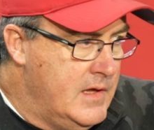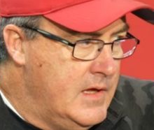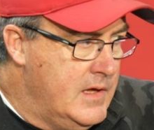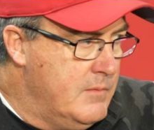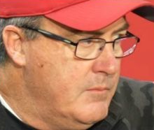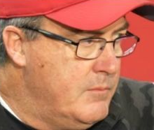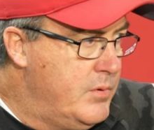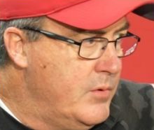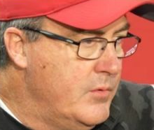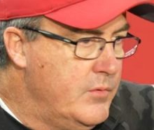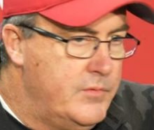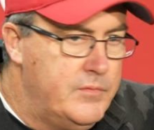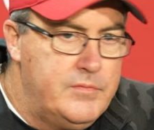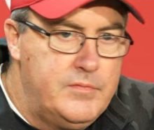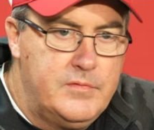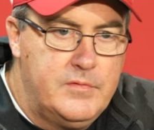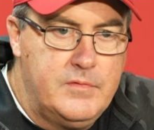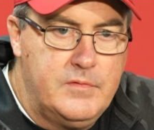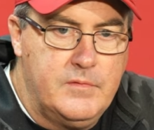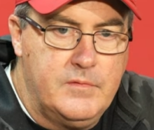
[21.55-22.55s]

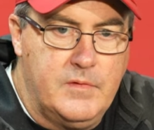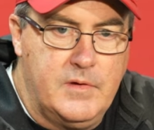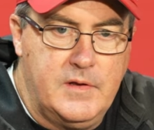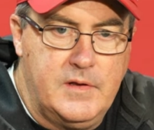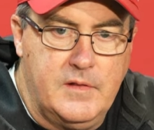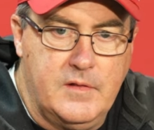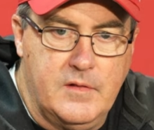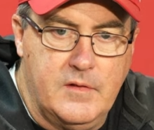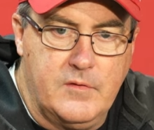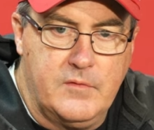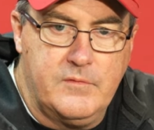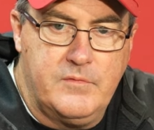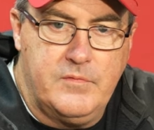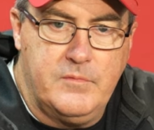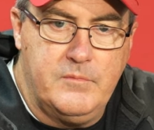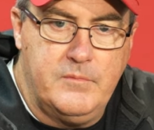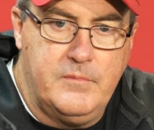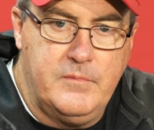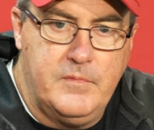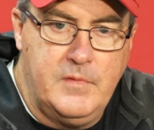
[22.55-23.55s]
improve, right, and learn
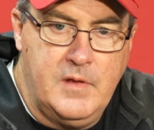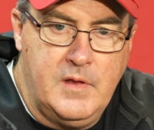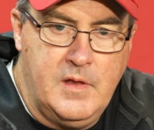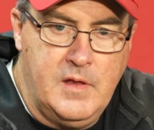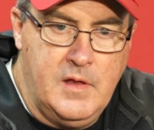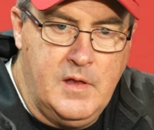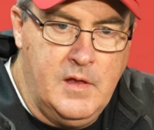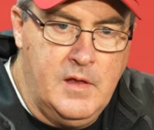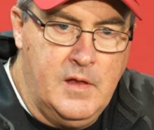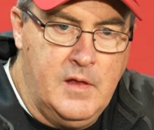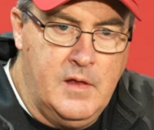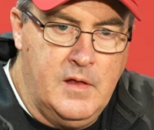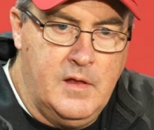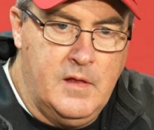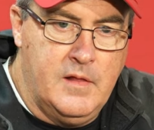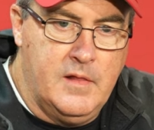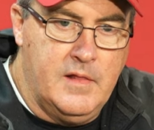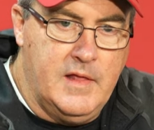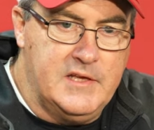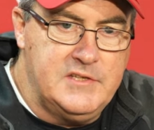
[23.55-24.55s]
from
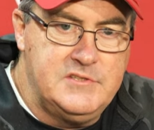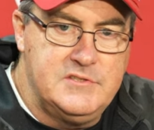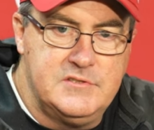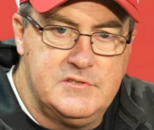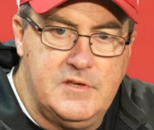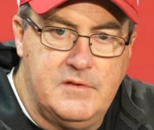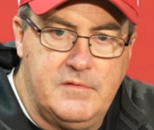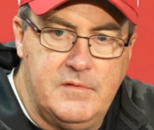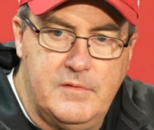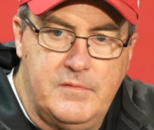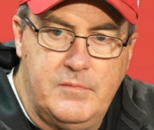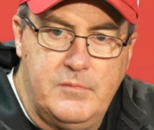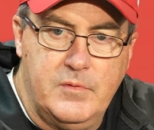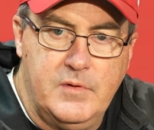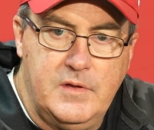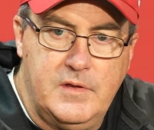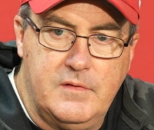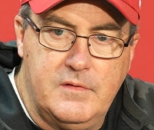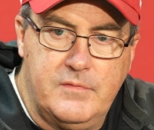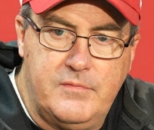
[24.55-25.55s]
lessons of
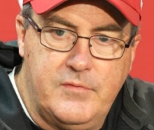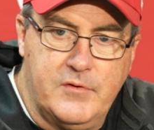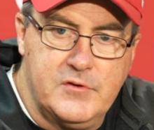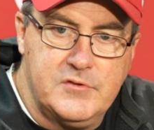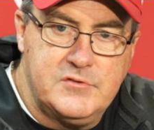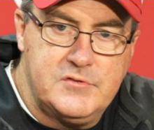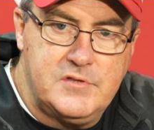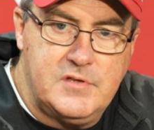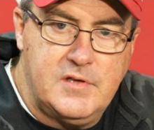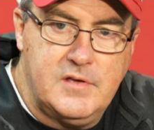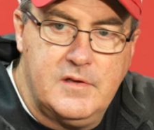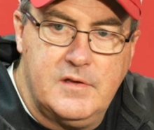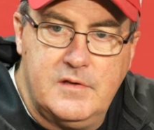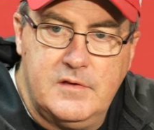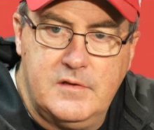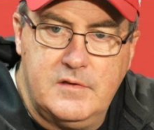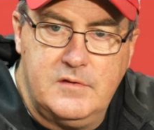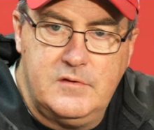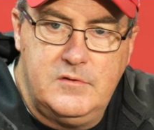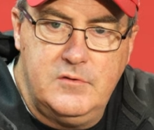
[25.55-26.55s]
the first
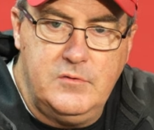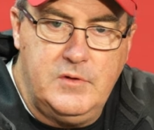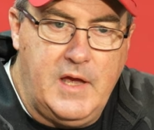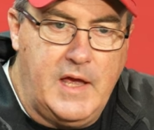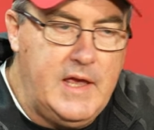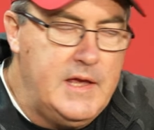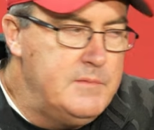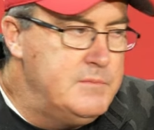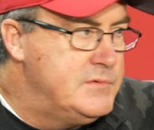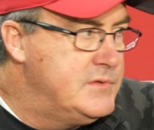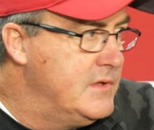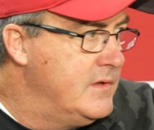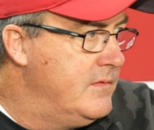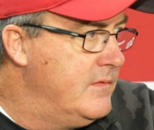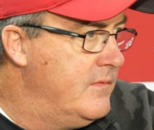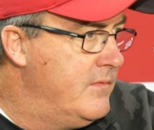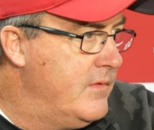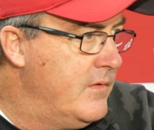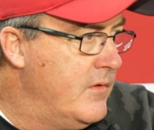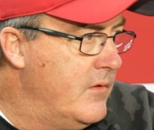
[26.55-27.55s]
two games.
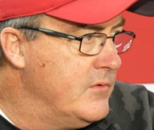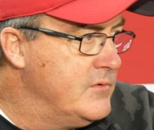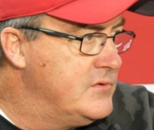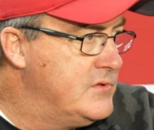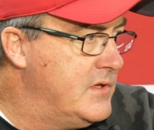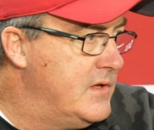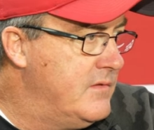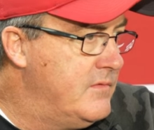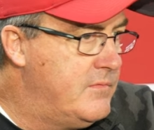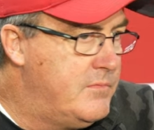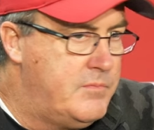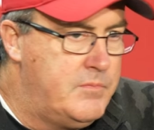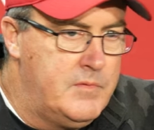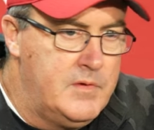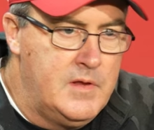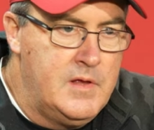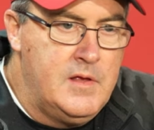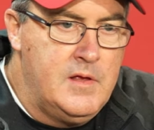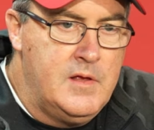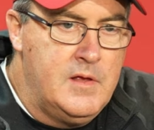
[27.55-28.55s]
And for those that have
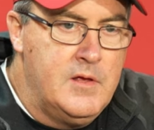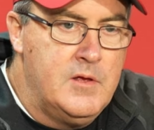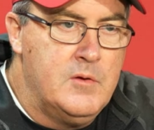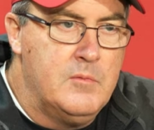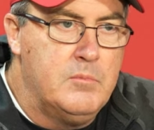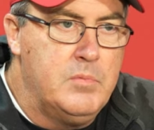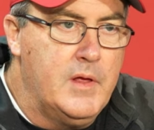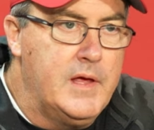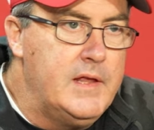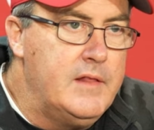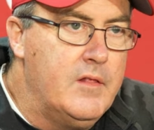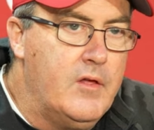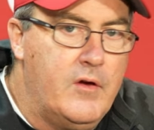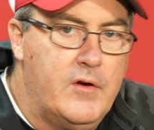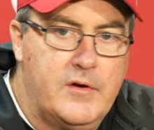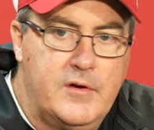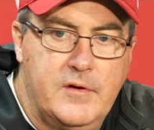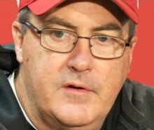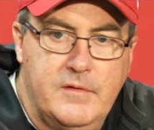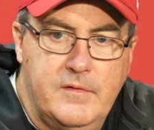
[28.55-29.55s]
played
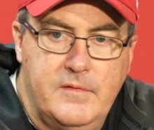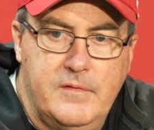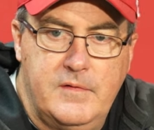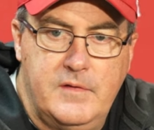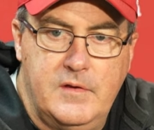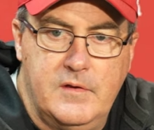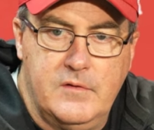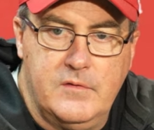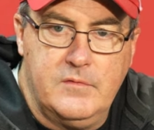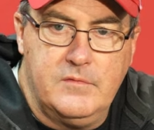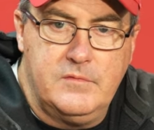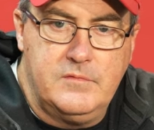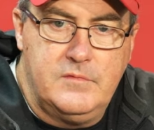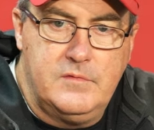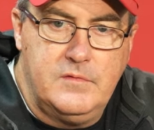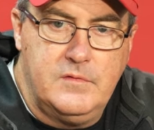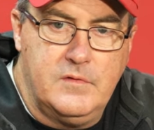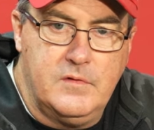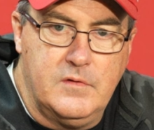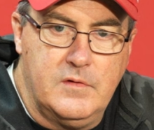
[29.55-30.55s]
longer, you know,
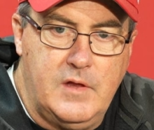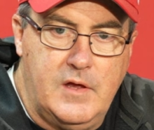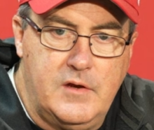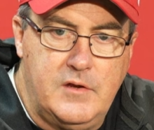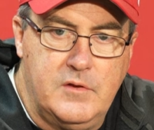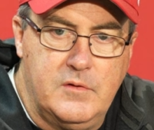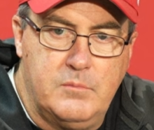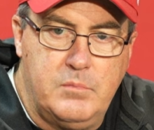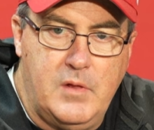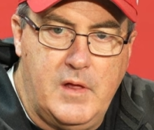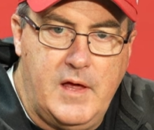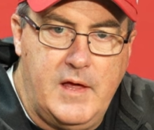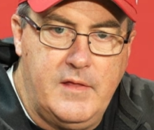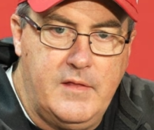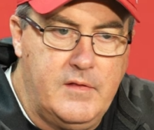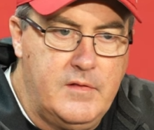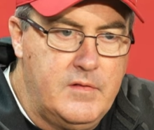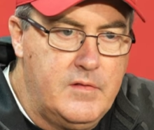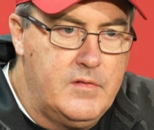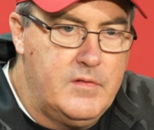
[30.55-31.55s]
how do you
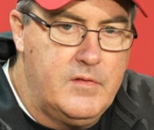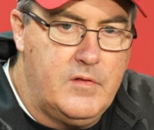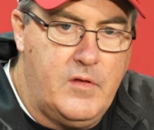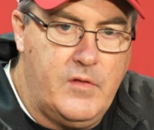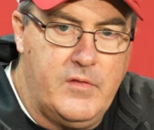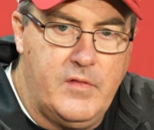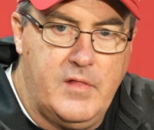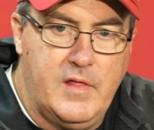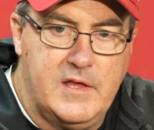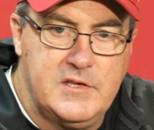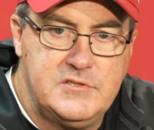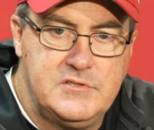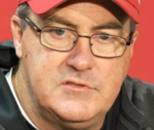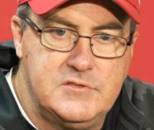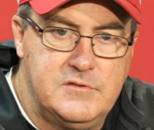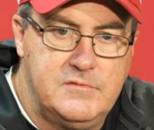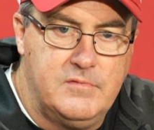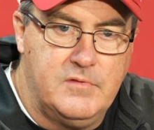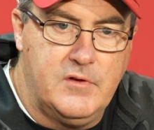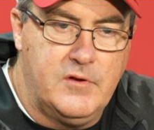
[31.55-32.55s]
apply all the
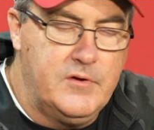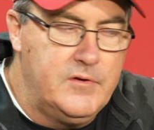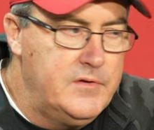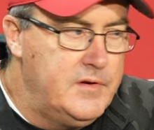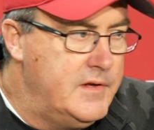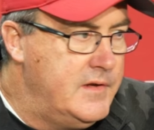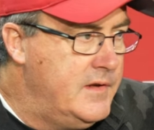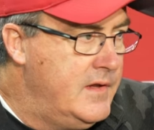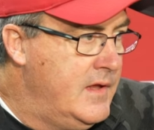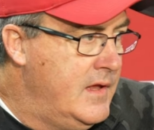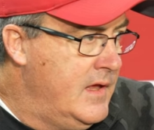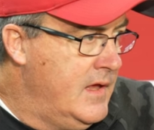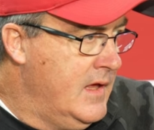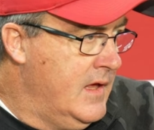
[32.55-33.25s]
lessons you've learned